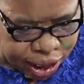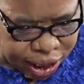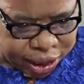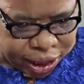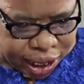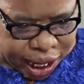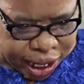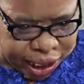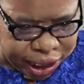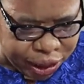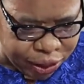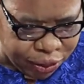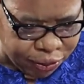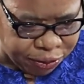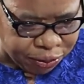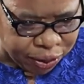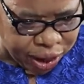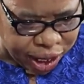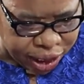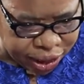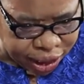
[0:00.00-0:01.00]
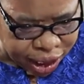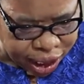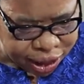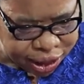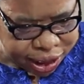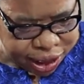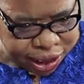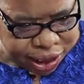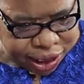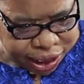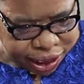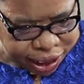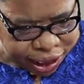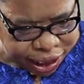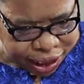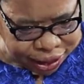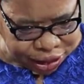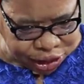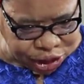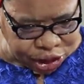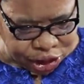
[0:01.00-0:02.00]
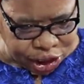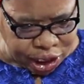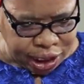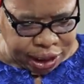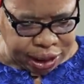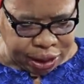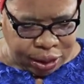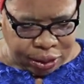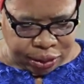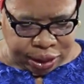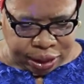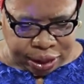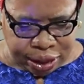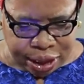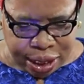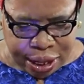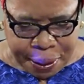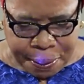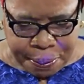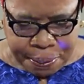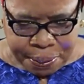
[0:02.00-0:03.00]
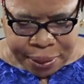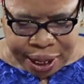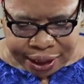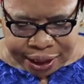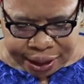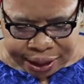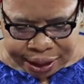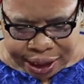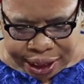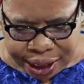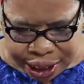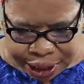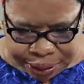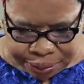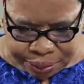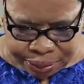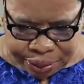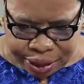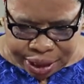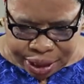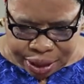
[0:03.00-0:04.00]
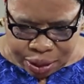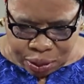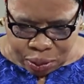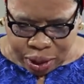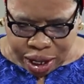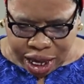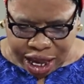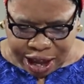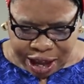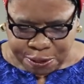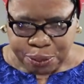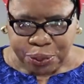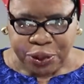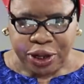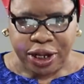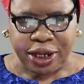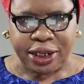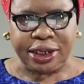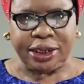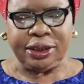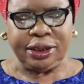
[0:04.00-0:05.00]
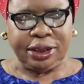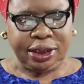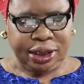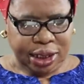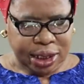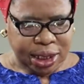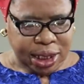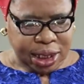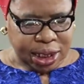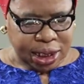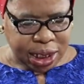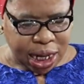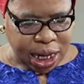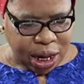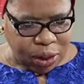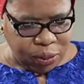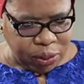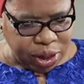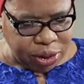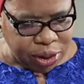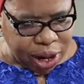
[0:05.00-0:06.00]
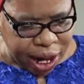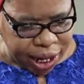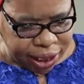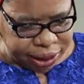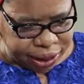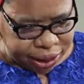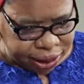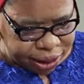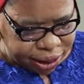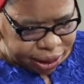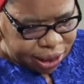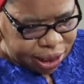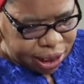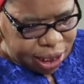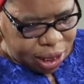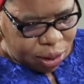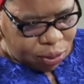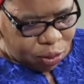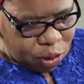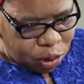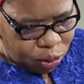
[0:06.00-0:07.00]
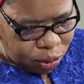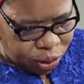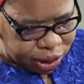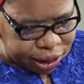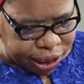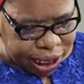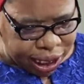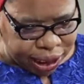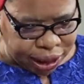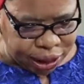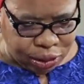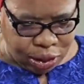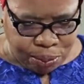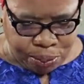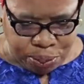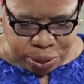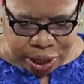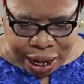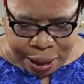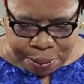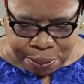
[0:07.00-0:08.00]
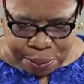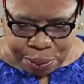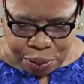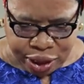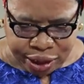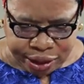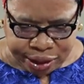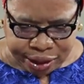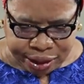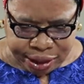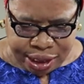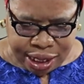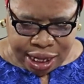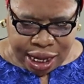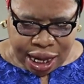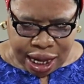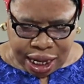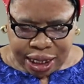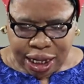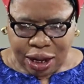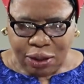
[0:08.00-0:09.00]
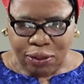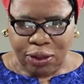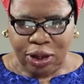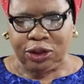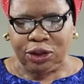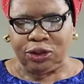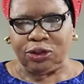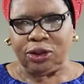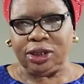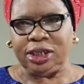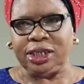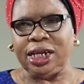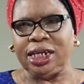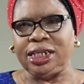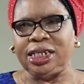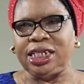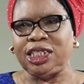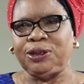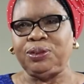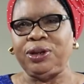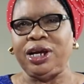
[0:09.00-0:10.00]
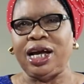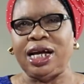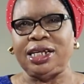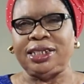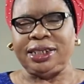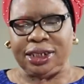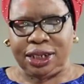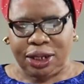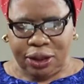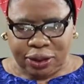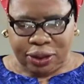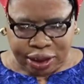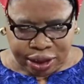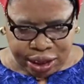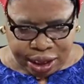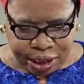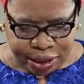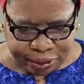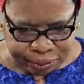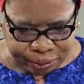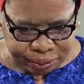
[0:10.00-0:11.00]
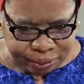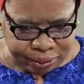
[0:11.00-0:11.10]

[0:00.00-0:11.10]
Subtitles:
Thank you, Father. In Jesus' mighty name, we have prayed. Shall we rise? We will take some prayer points, and I want you to take this prayer seriously.